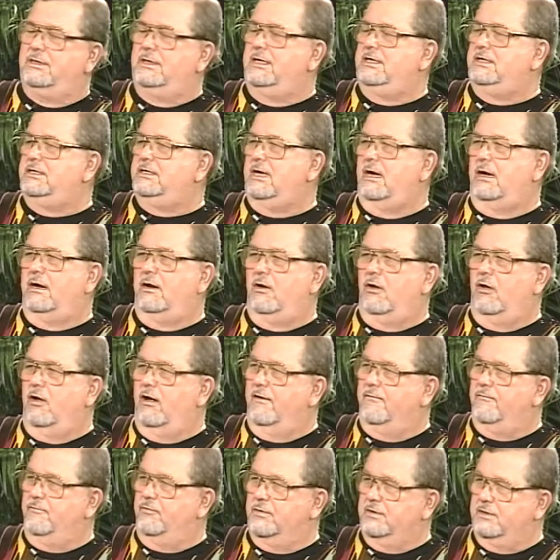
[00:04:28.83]
he started
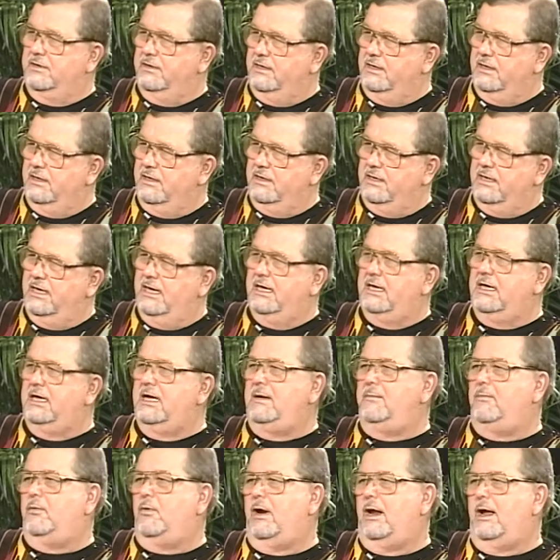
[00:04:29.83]
off with the
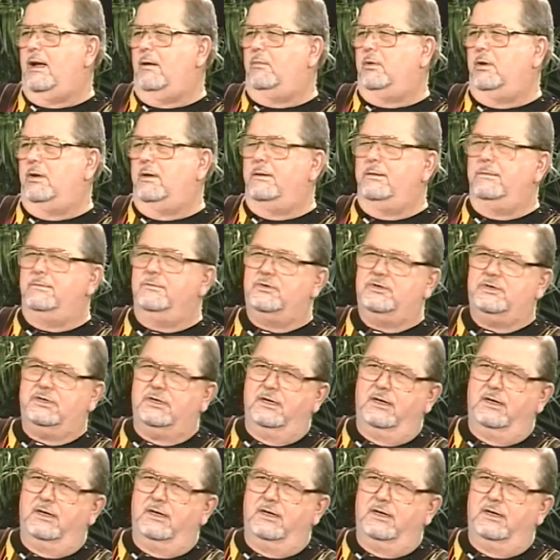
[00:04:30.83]
kidney problems